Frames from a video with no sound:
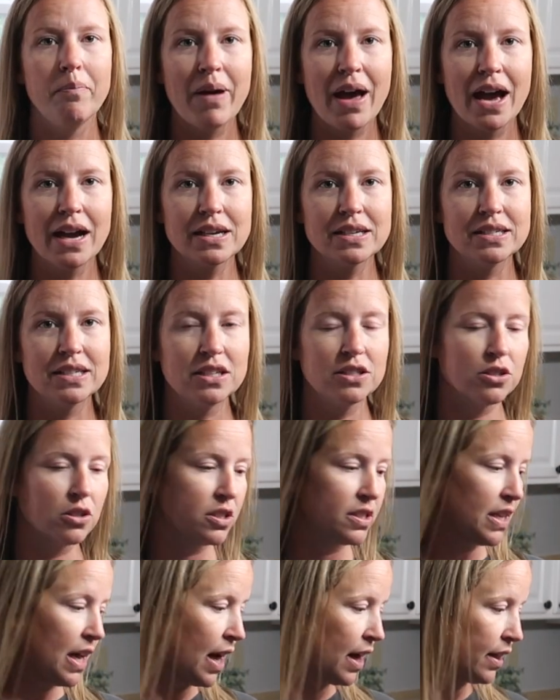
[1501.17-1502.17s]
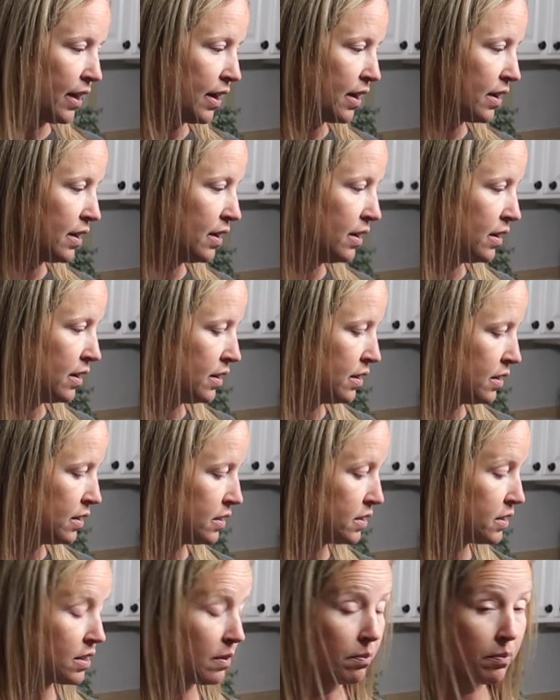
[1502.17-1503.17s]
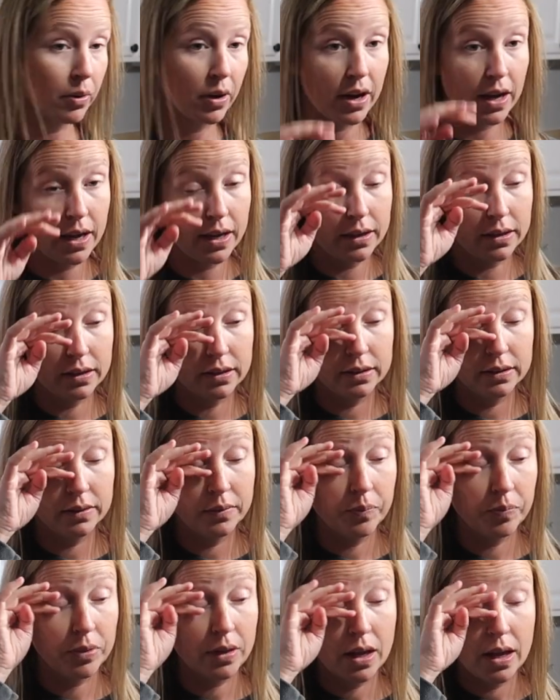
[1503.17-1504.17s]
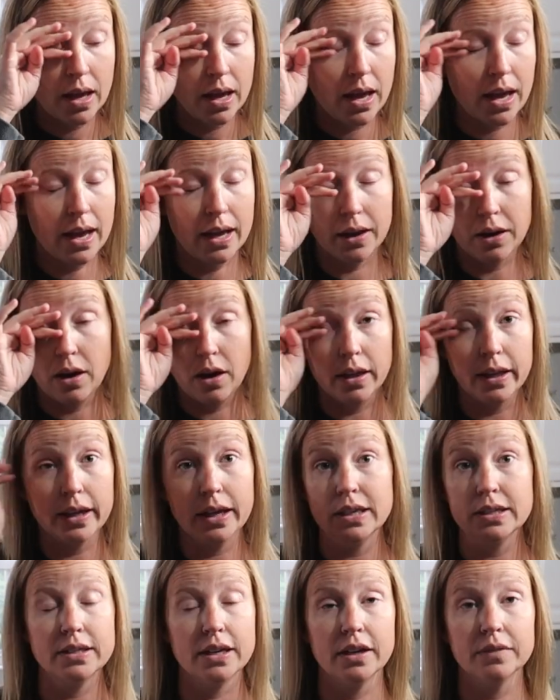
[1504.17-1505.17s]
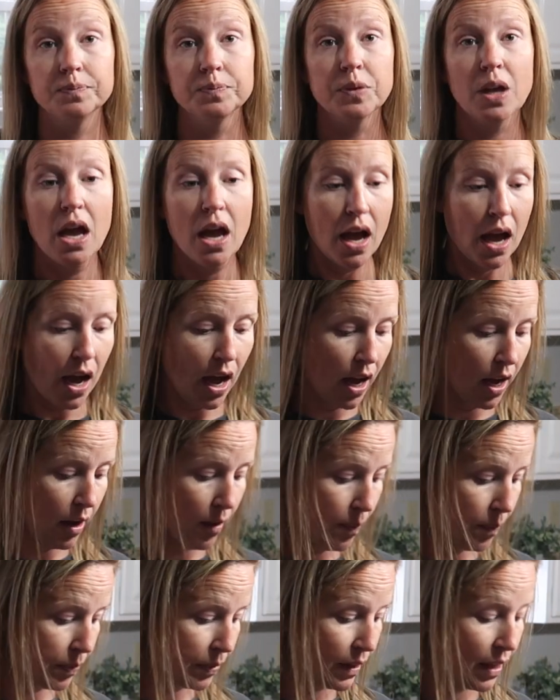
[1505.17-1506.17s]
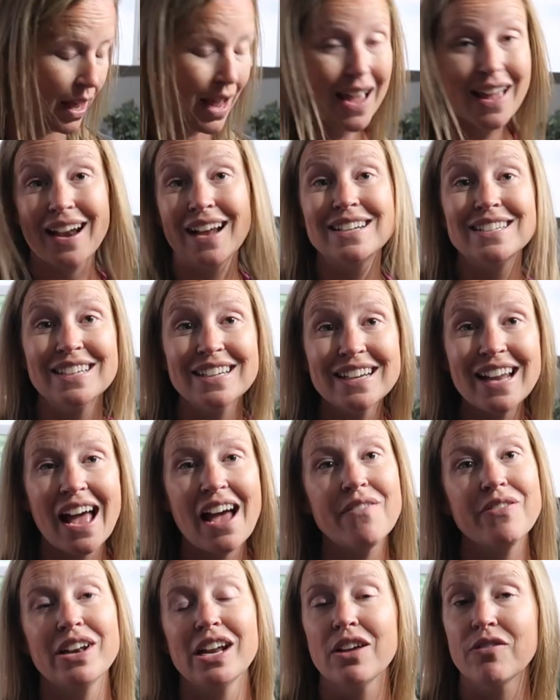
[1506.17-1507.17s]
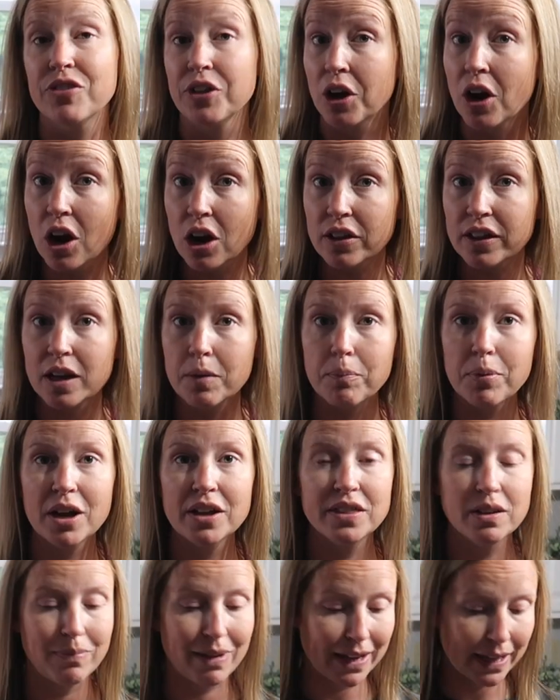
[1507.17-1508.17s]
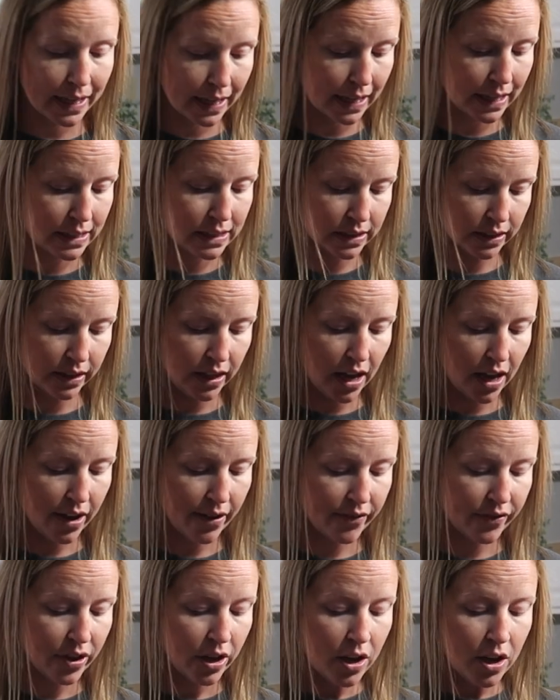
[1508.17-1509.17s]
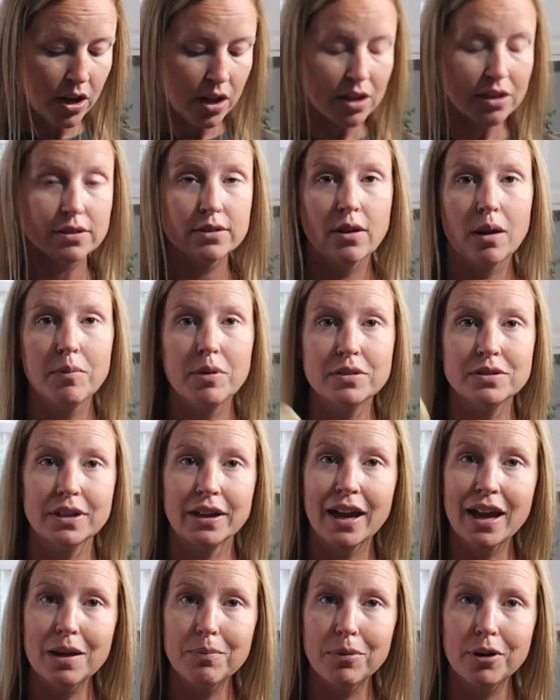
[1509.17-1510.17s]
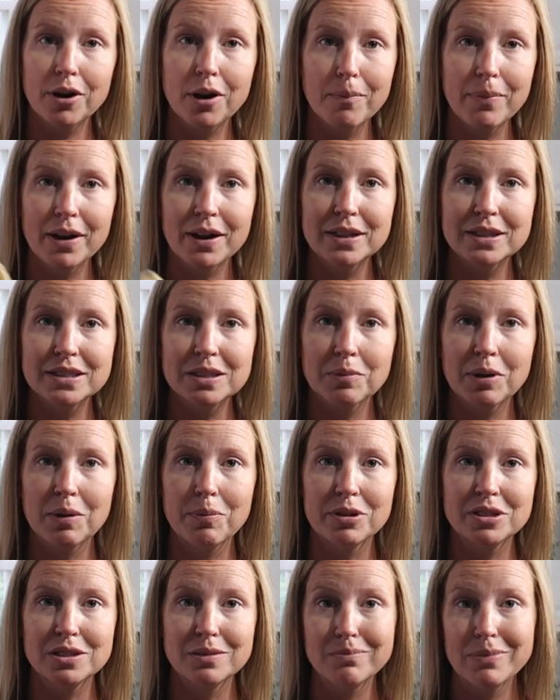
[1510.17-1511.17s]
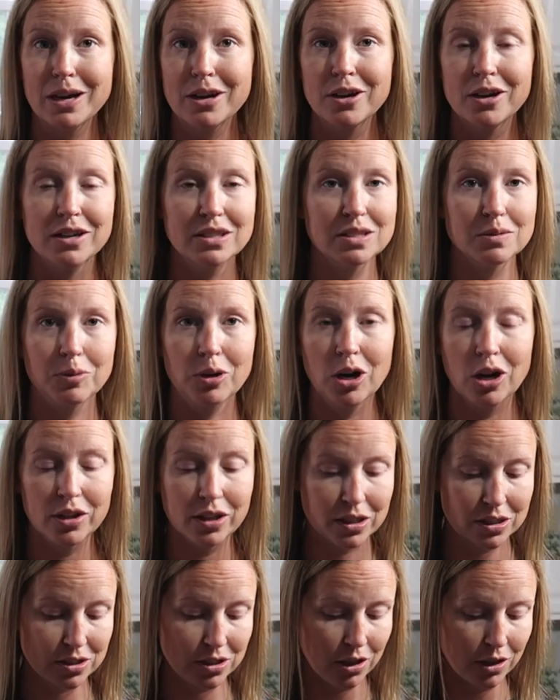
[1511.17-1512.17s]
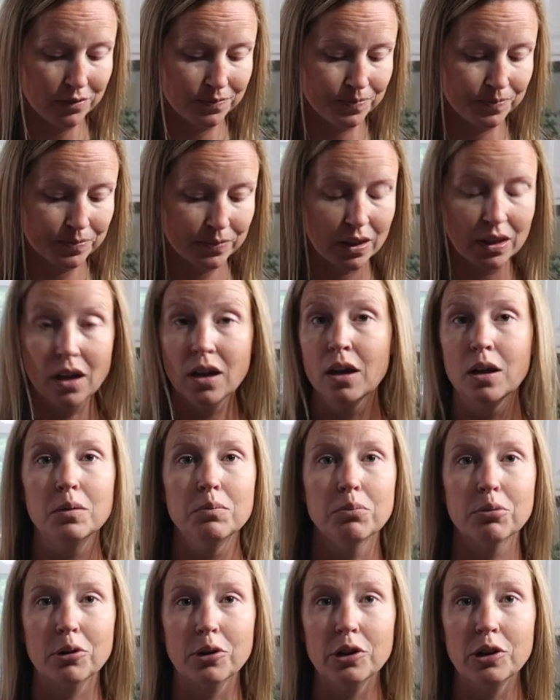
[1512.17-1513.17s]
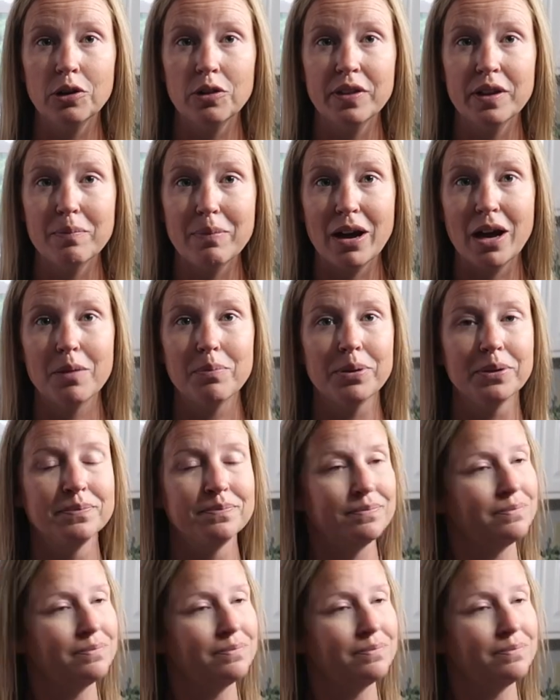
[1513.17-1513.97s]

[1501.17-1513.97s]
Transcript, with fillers: bag Caesar salad, some bread, and calling it done. And I didn't have any of the garlic bread that my kids love, so I'm using hamburger buns. I'm gonna put some butter and some garlic salt, broil them up,